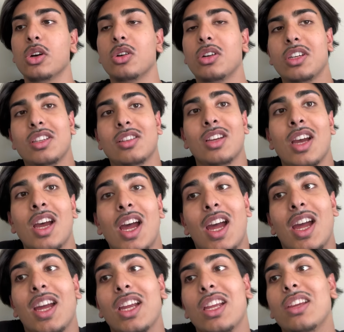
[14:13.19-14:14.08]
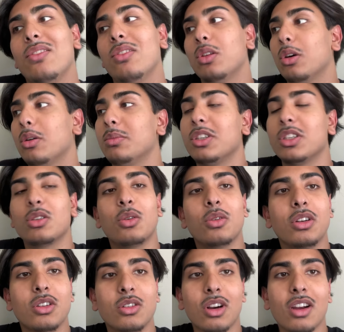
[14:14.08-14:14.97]
Cause even though I'm just going
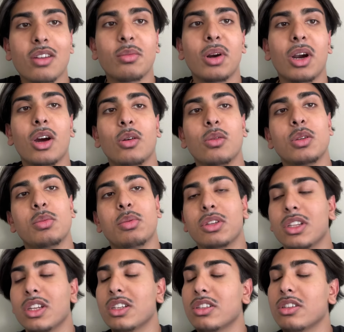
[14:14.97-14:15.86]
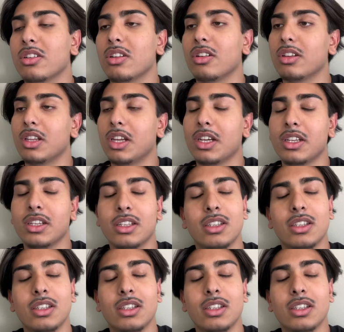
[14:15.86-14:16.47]
to drive, bro, I always put that shit on like